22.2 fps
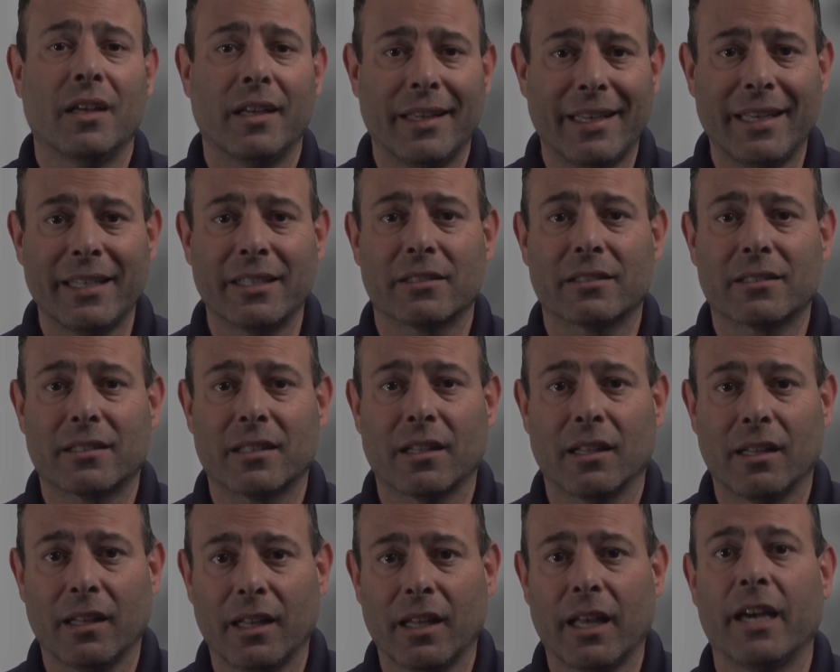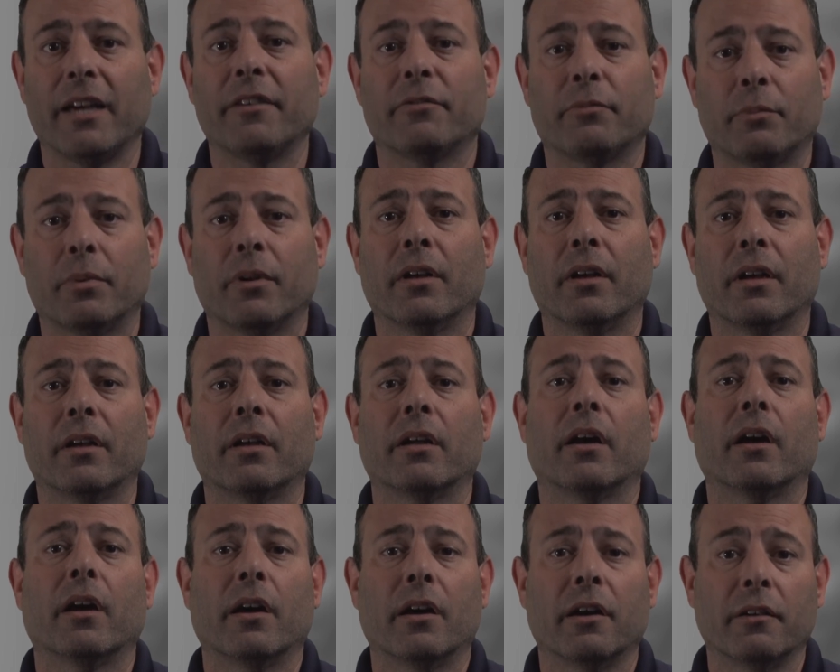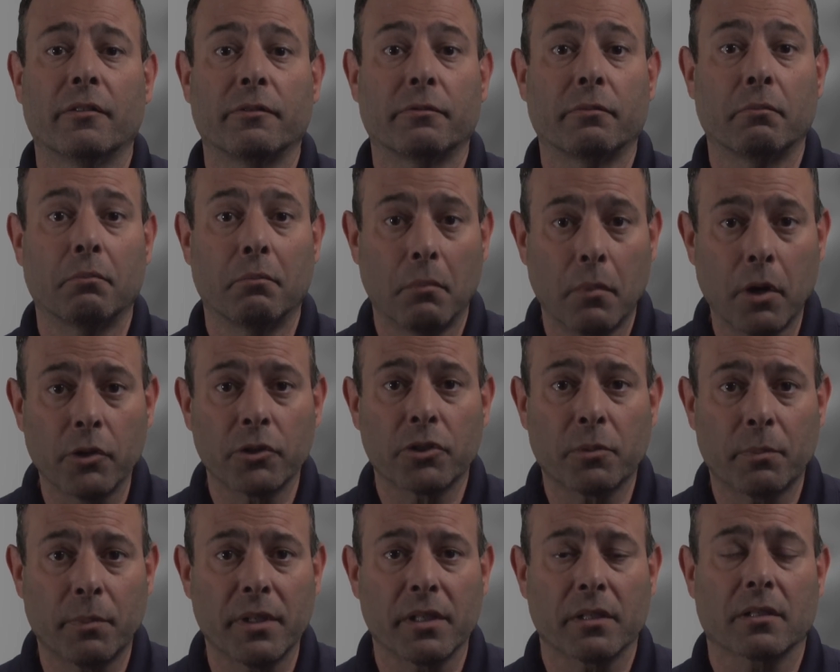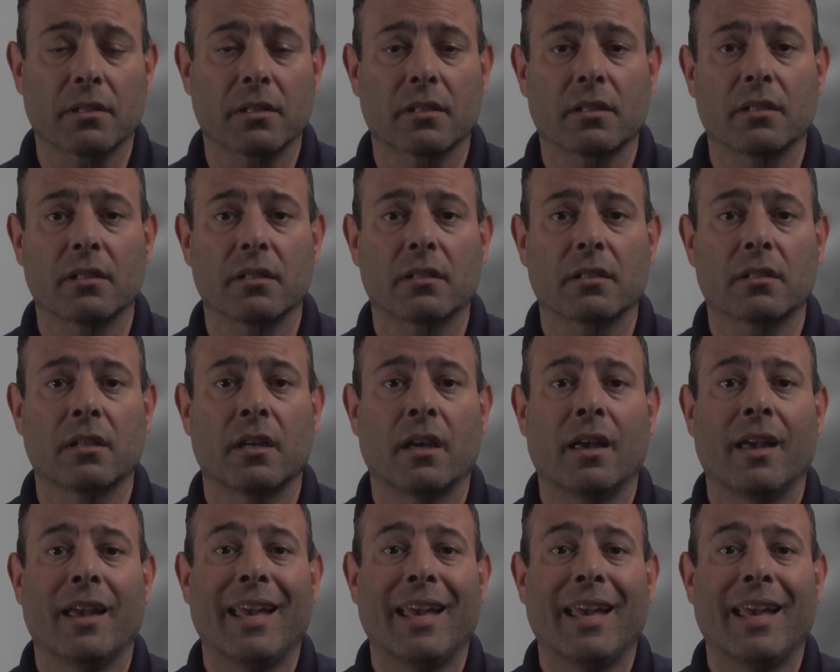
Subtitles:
is the lifeblood of most businesses,